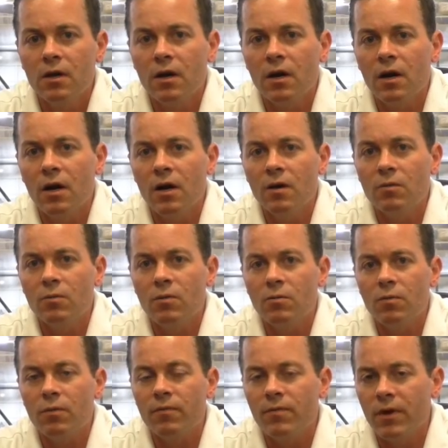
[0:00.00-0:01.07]

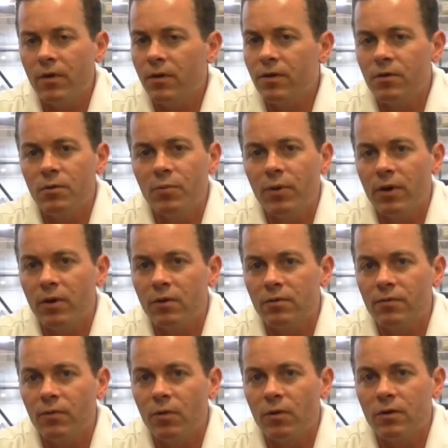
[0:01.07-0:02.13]
were very good
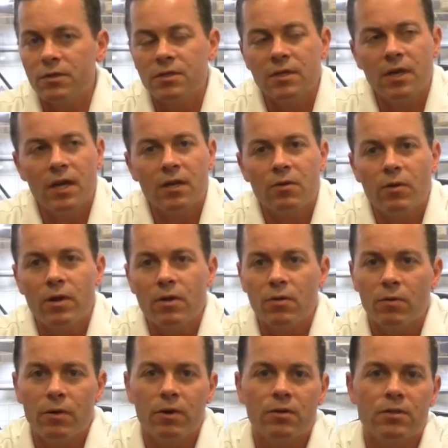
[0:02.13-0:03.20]
players for us and had great
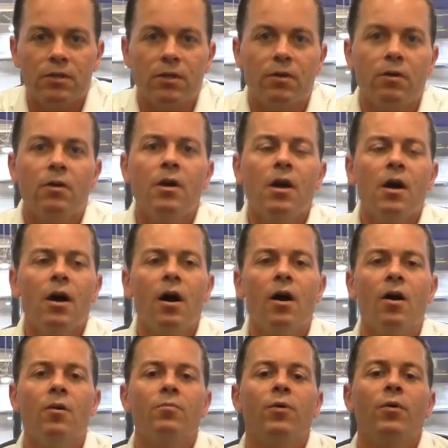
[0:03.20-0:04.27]
careers here.
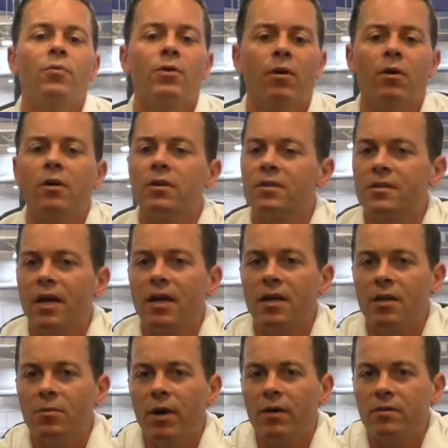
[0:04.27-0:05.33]
But we are
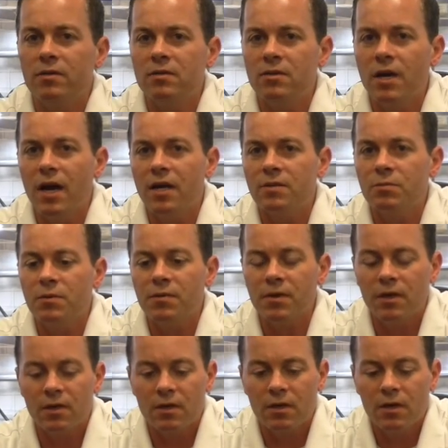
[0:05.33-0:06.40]
excited about these guys. We
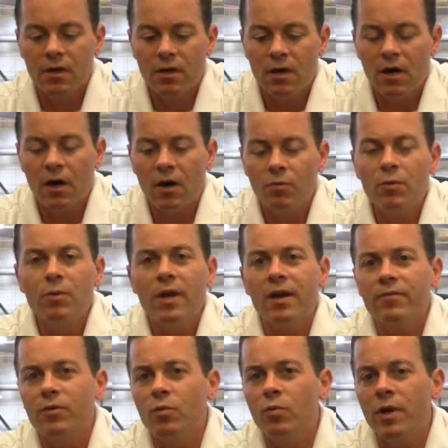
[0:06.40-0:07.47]
think we would
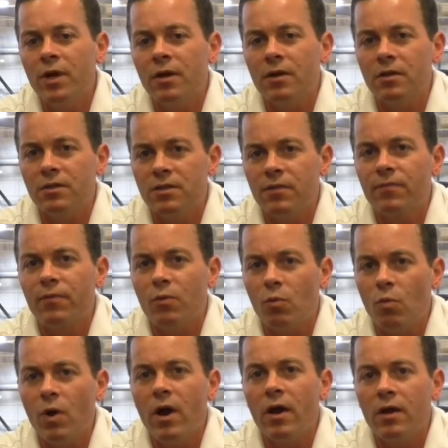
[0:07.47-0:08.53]
have to win in a
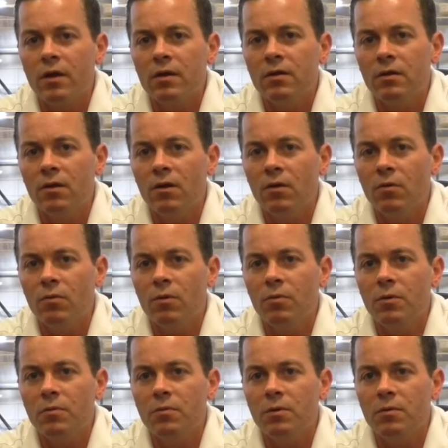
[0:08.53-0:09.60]
different way,
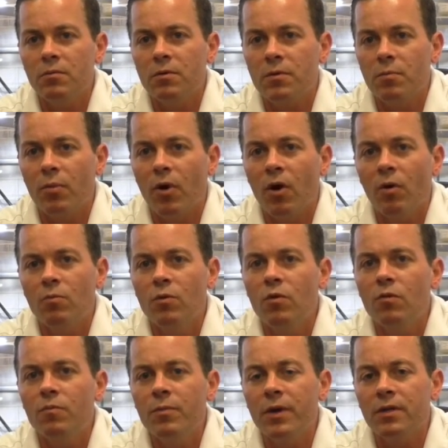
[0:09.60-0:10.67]
with ball
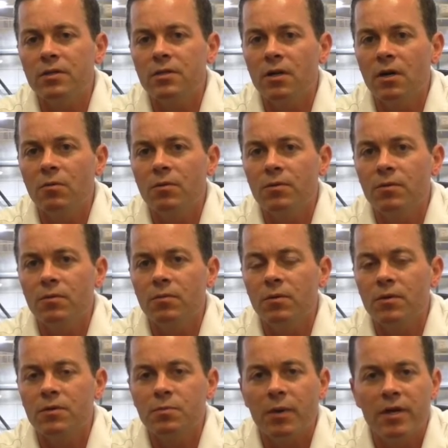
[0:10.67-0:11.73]
movement,
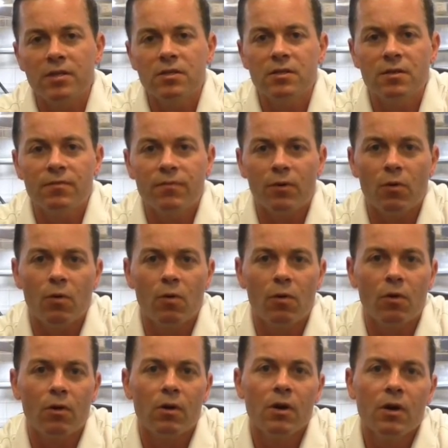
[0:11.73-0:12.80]
with spacing the
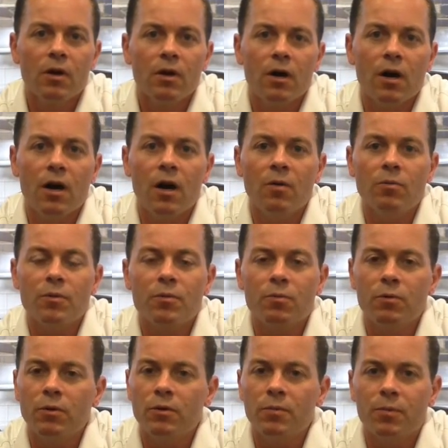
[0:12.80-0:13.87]
floor, with
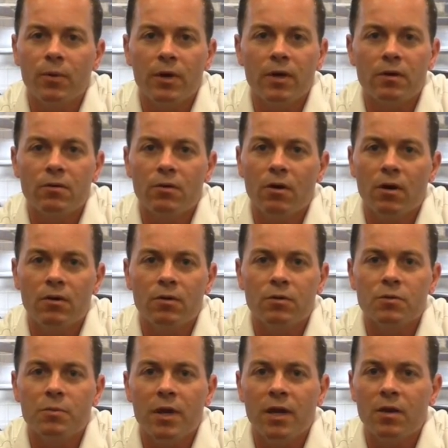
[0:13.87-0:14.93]
really playing good
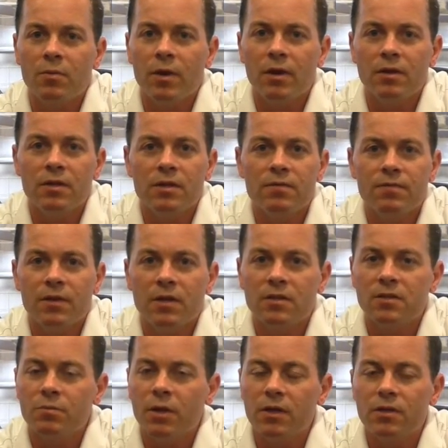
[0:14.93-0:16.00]
hard-nosed man-to-man defense
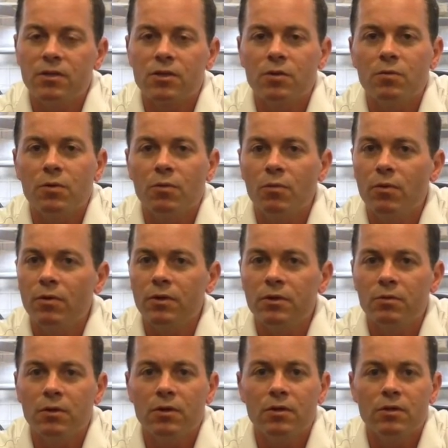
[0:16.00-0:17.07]
and making sure we really
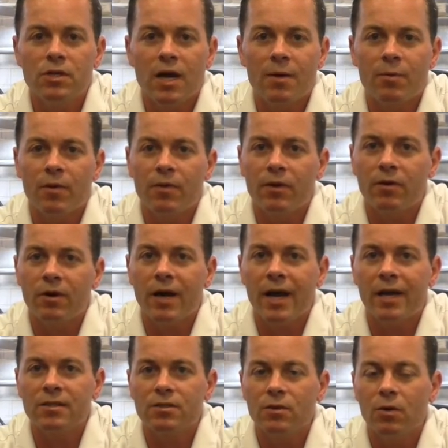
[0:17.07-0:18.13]
do a good job on the
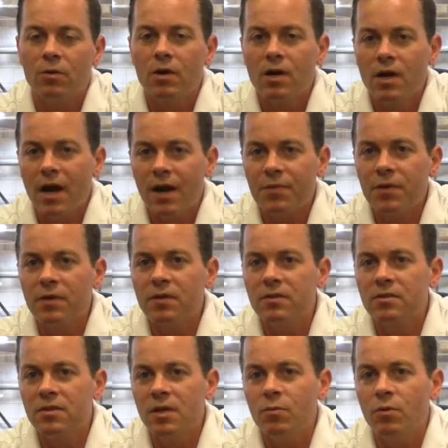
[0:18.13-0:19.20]
glass. So I think
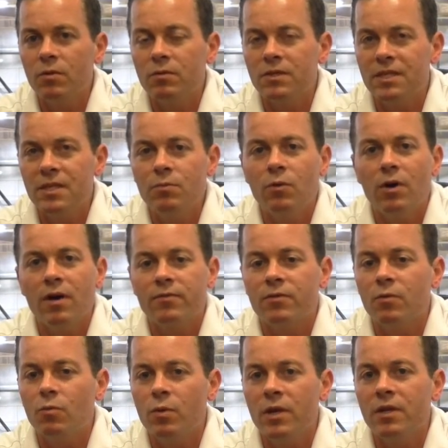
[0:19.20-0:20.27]
this team will have to
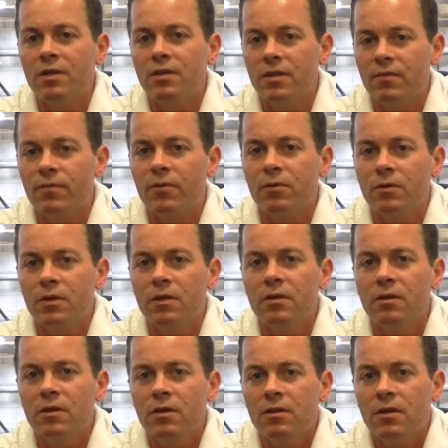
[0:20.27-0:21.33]
win differently
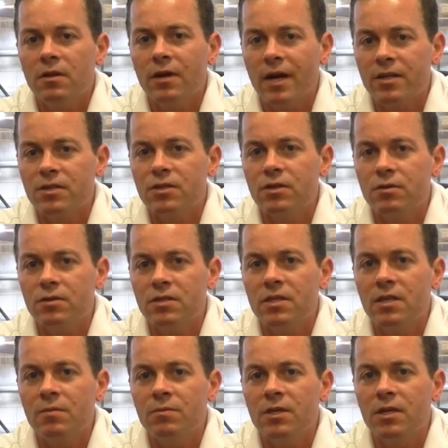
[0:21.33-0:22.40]
than last year's
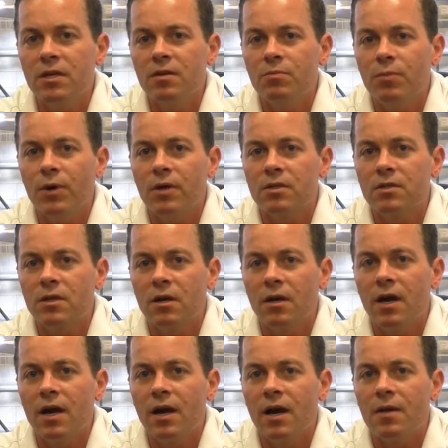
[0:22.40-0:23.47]
team did, but
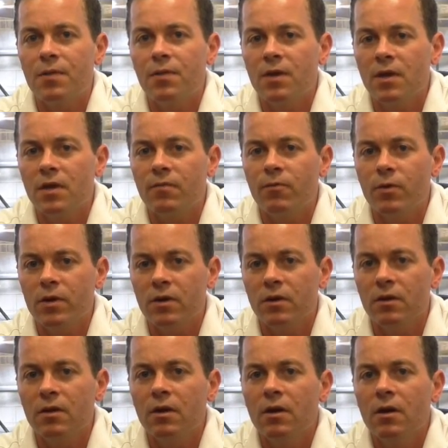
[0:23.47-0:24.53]
I think if we
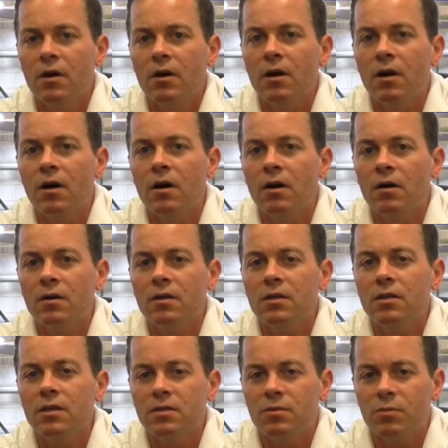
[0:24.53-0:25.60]
can
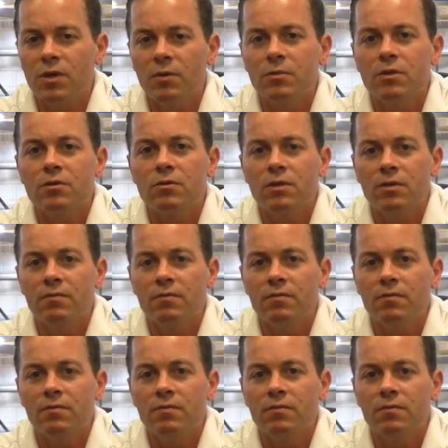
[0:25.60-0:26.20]
get some chemistry